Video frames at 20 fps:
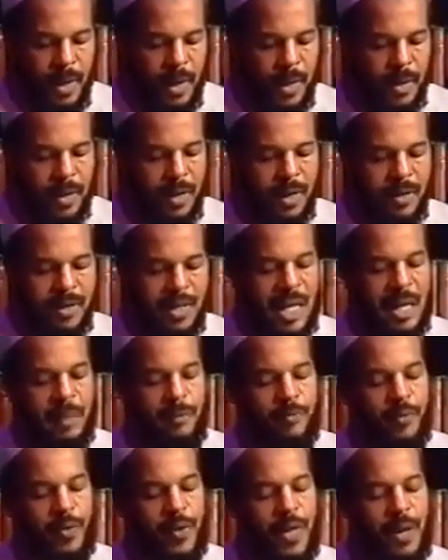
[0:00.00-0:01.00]
and set
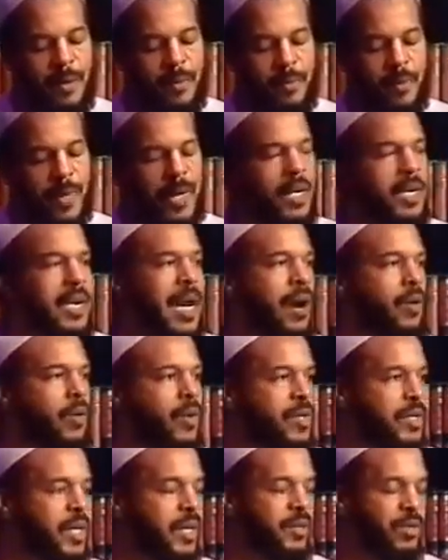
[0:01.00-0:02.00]
up for them a
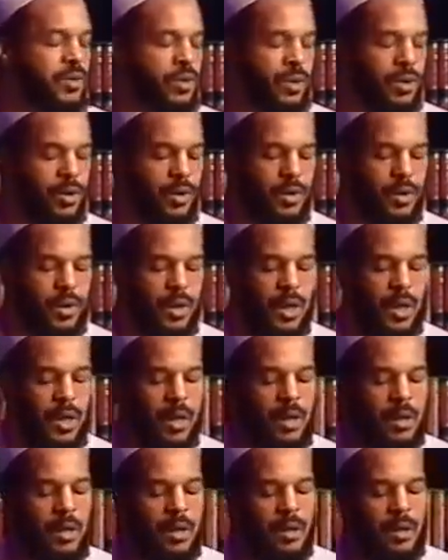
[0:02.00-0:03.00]
Da'wah center
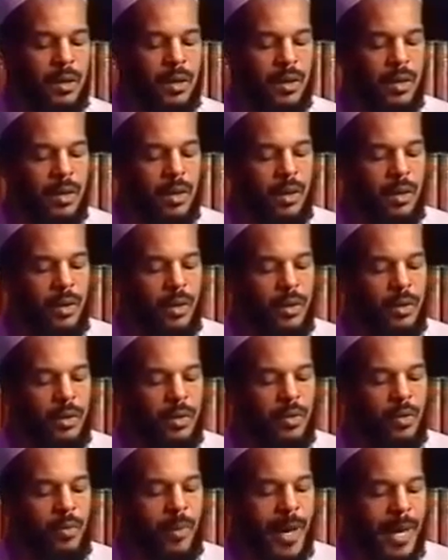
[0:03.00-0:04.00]
in
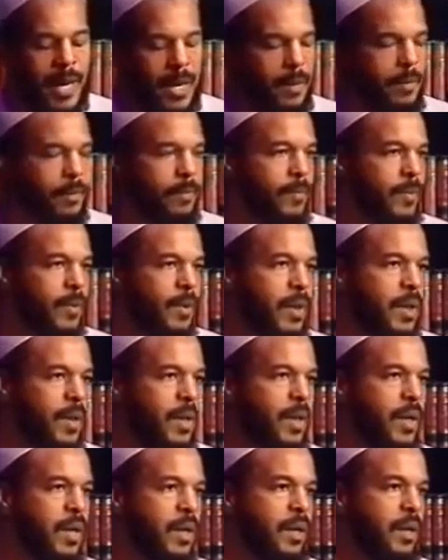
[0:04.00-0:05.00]
Dubai,
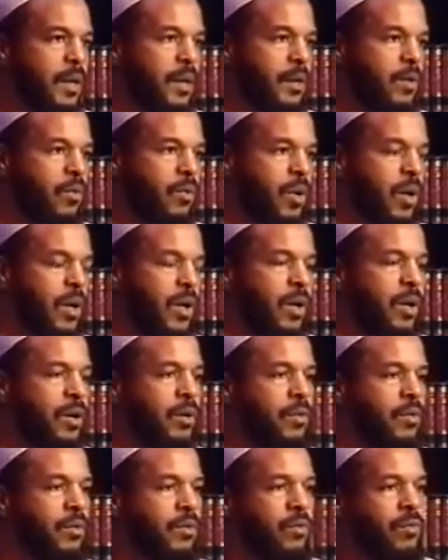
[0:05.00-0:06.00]

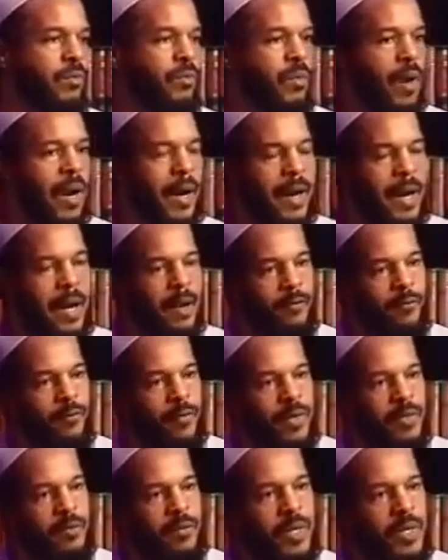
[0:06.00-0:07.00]
where I have
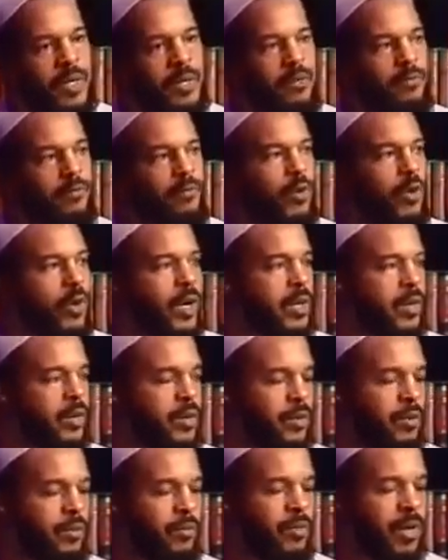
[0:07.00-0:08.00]
with me 4
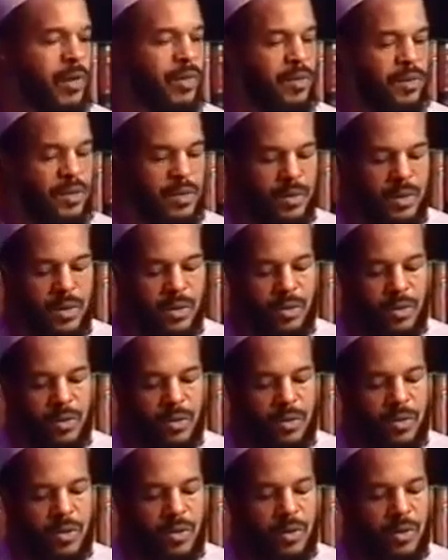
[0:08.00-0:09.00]
other brothers and
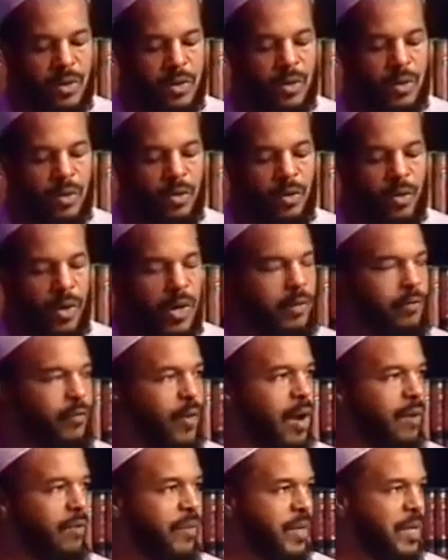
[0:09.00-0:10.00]
sisters who are
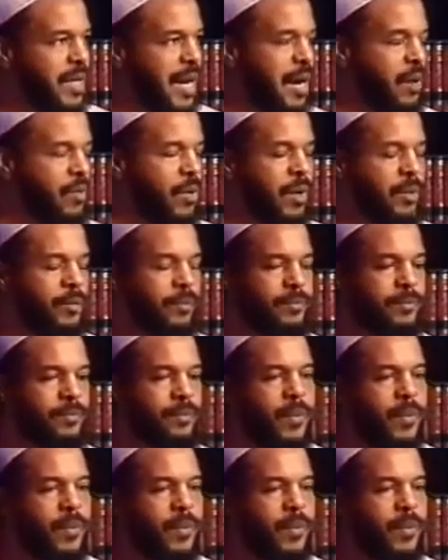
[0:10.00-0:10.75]
involved in Da'wah.